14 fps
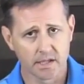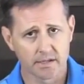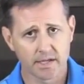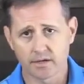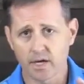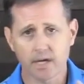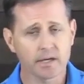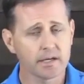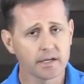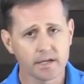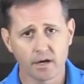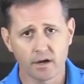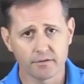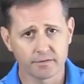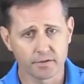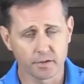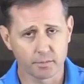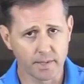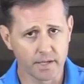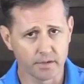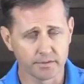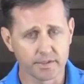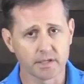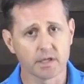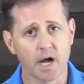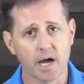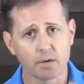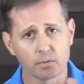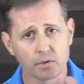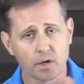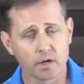They're not going to get off on their penalty. God